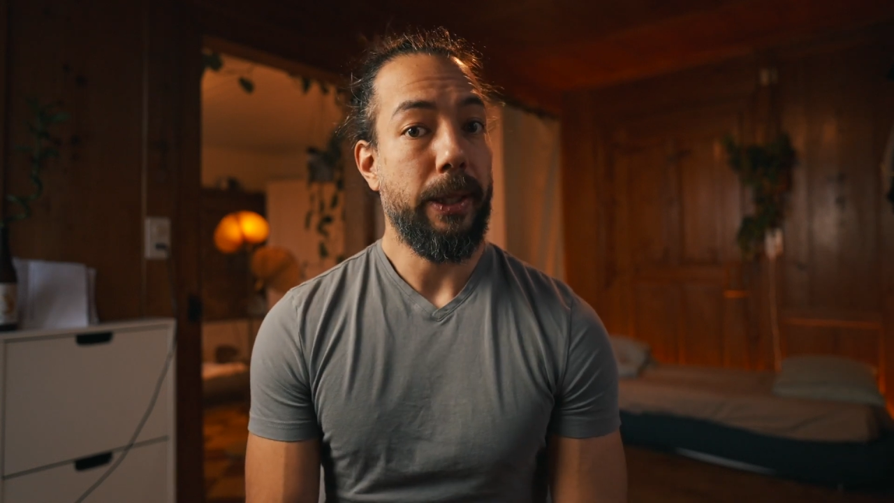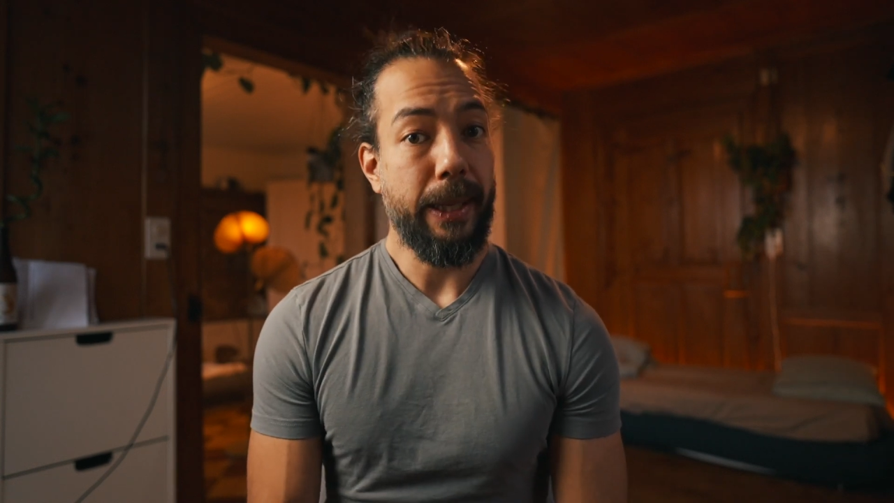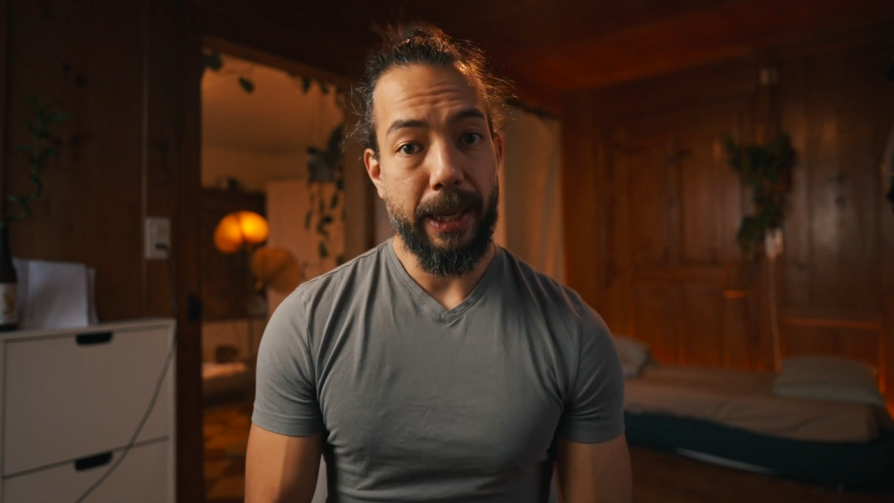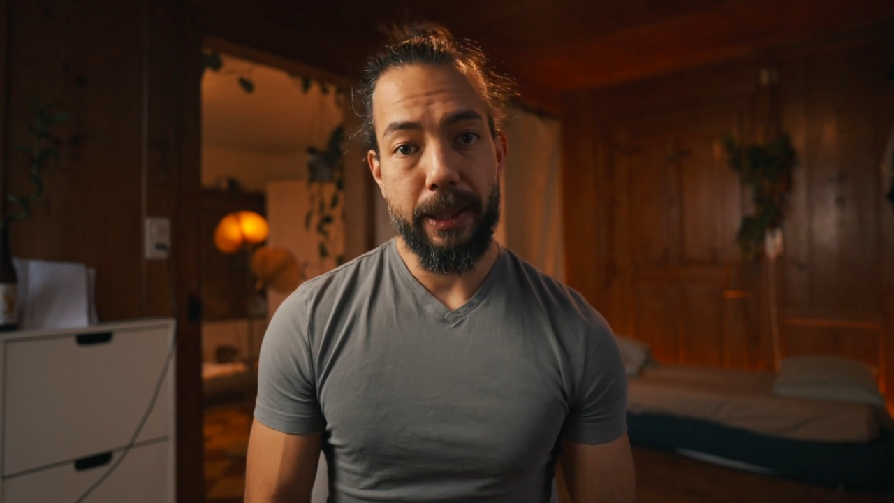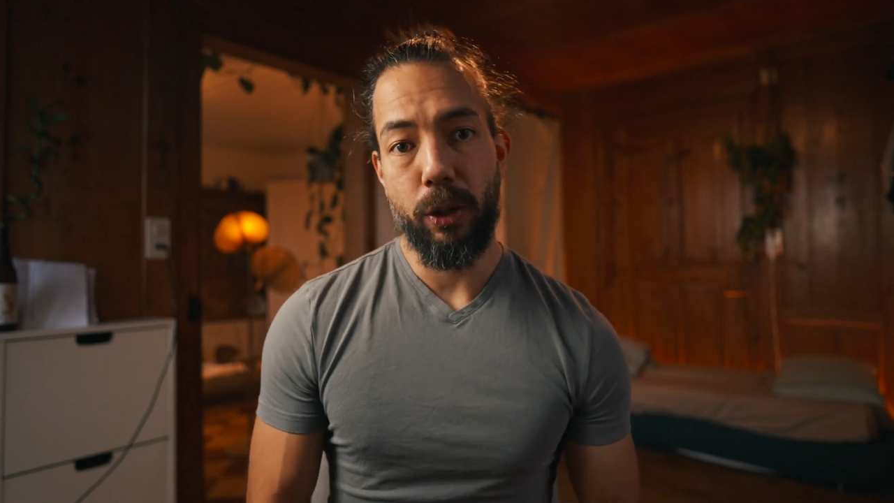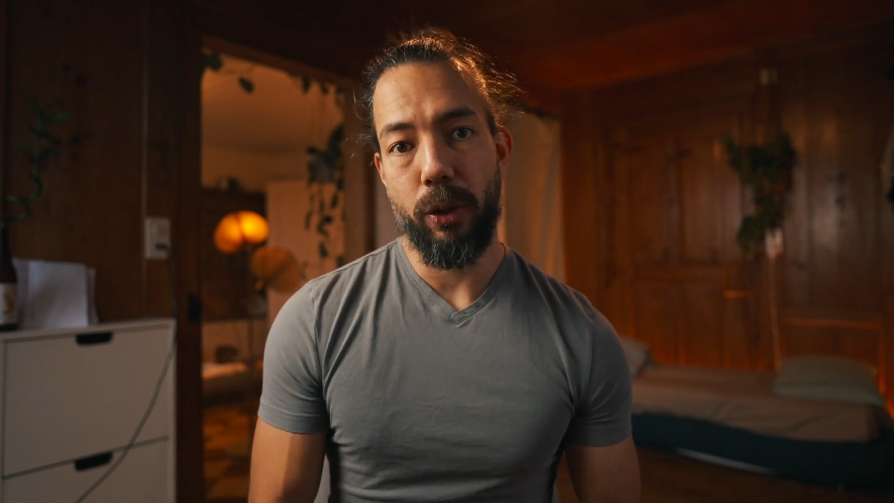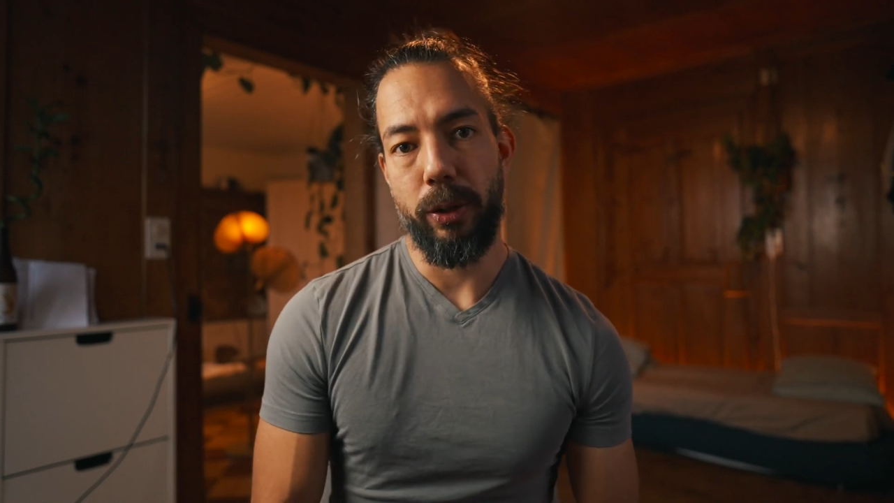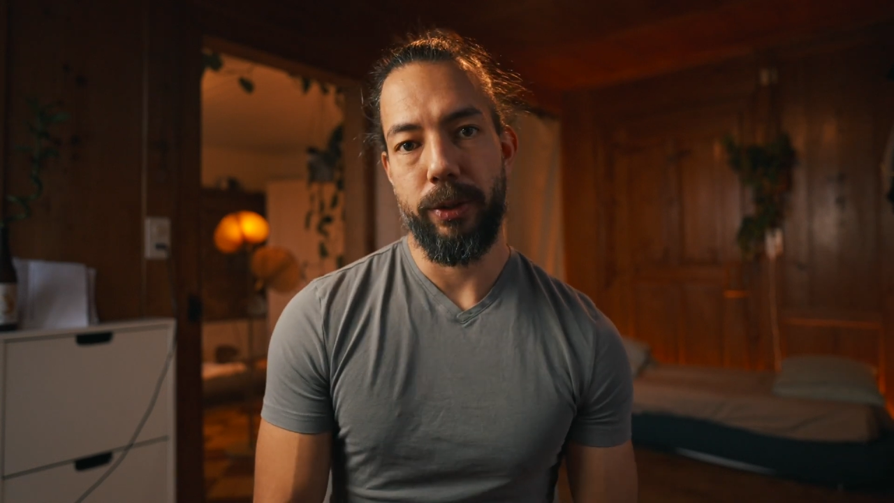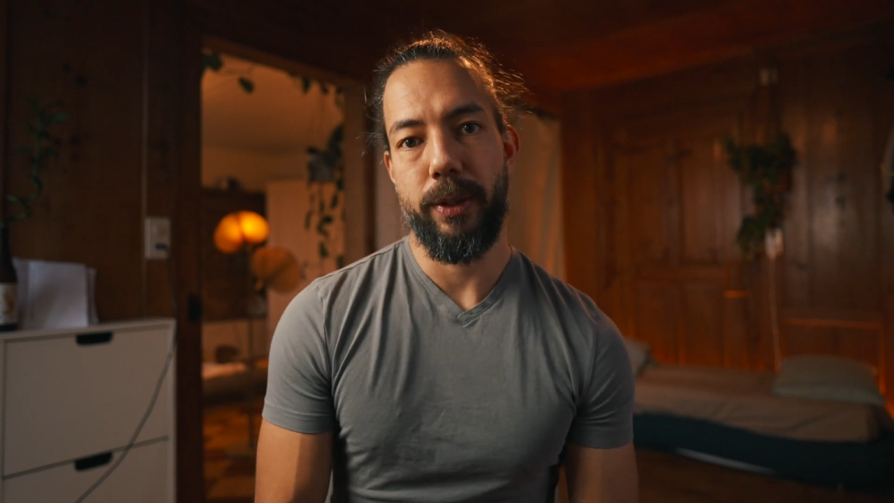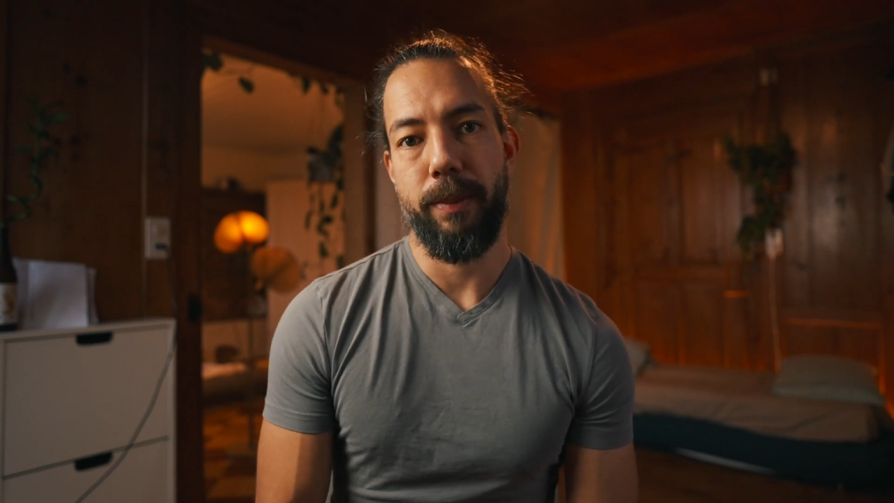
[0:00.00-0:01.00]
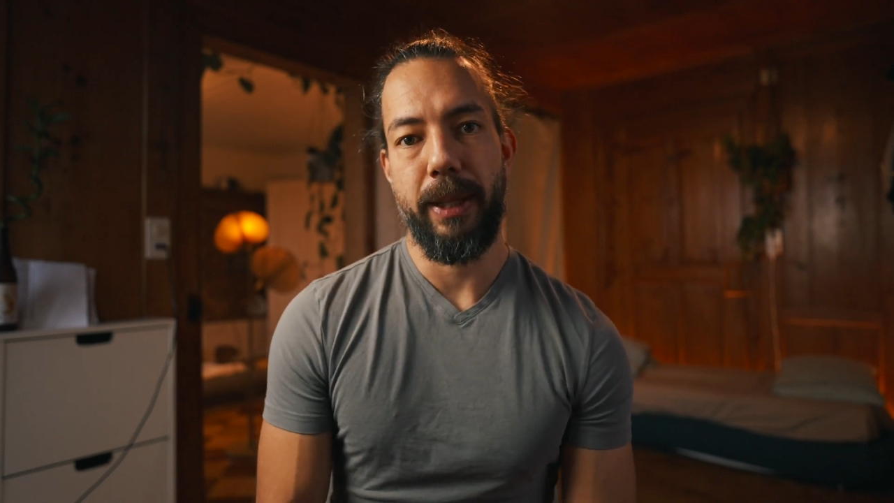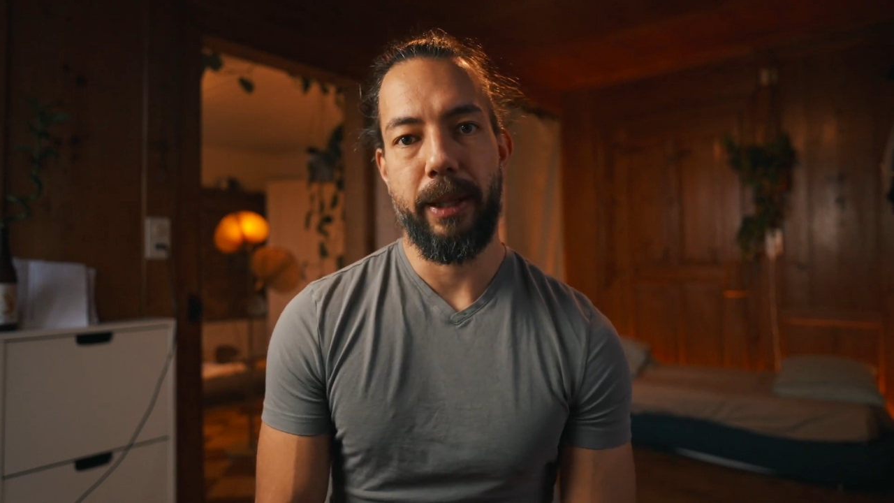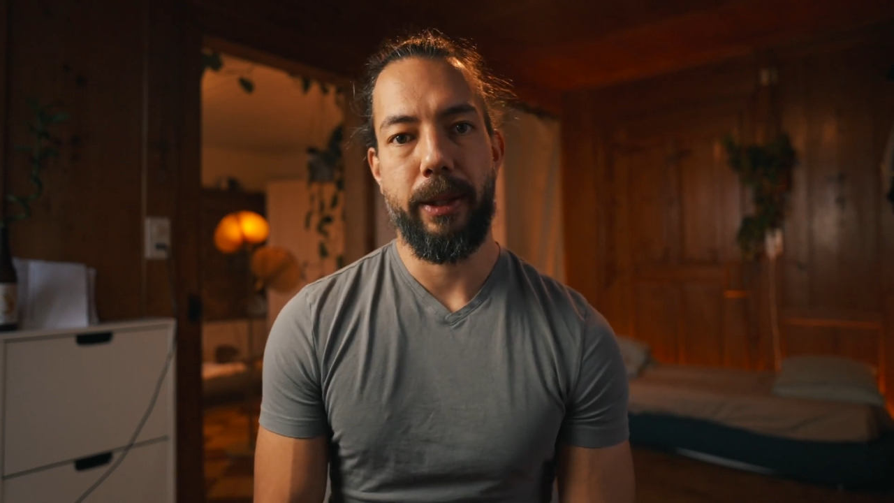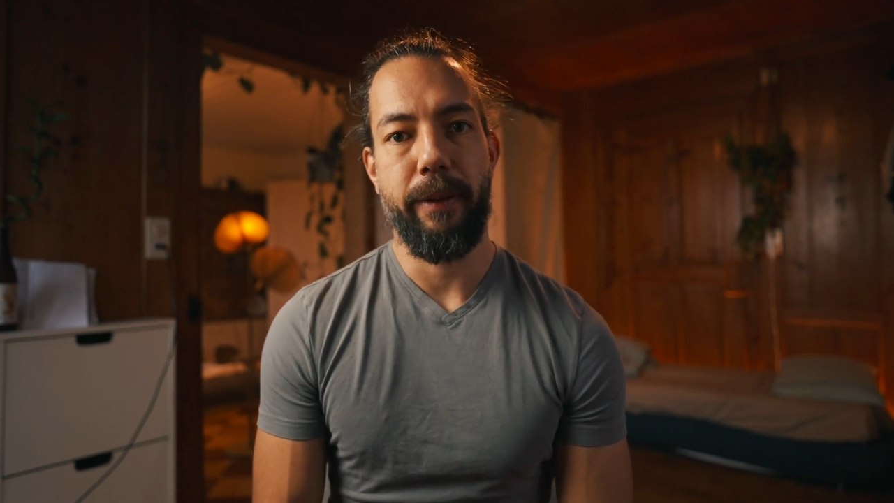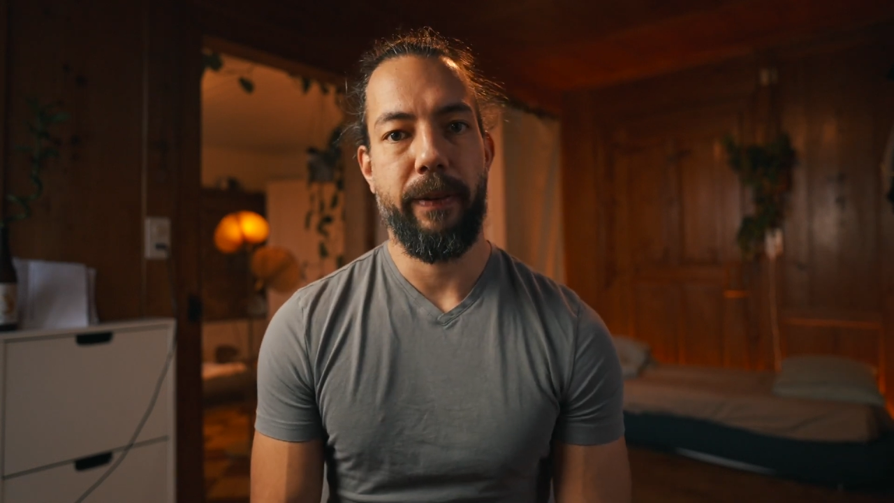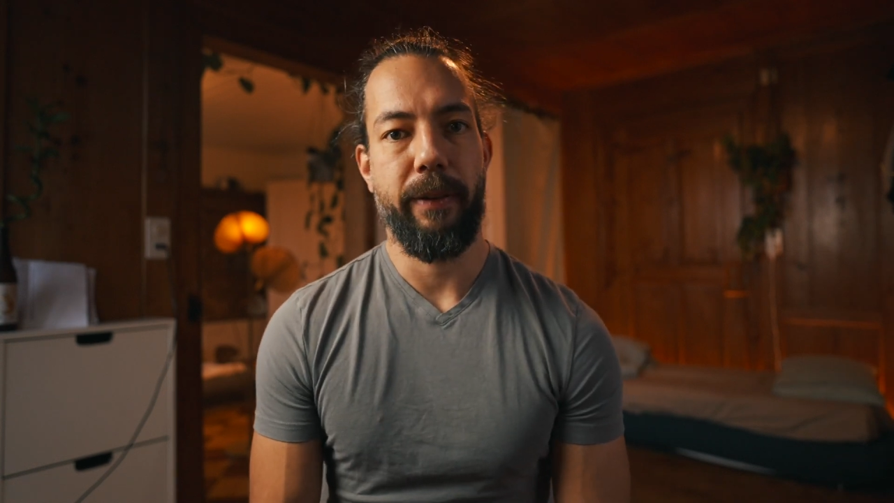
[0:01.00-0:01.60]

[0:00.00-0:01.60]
can cause some negative